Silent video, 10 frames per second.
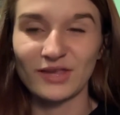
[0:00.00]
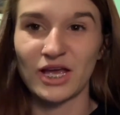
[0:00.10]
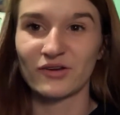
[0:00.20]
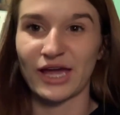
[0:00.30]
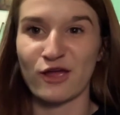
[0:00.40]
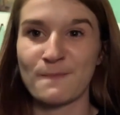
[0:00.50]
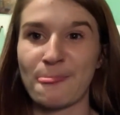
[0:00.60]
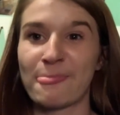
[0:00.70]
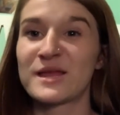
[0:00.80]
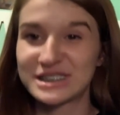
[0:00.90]
Okay,
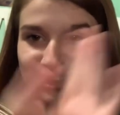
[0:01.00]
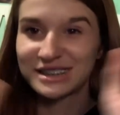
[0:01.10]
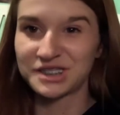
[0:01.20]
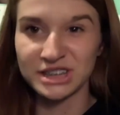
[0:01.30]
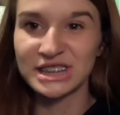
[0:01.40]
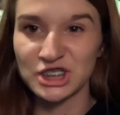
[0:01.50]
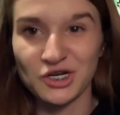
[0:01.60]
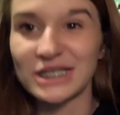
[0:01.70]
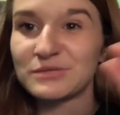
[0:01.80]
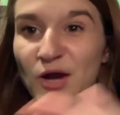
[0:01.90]
this is the
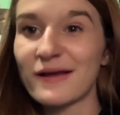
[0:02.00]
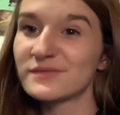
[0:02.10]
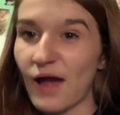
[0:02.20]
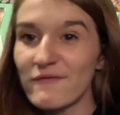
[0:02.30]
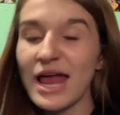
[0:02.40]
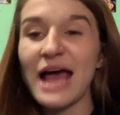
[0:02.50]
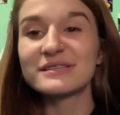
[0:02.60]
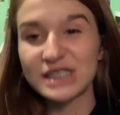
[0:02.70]
crazy part. I was 5.5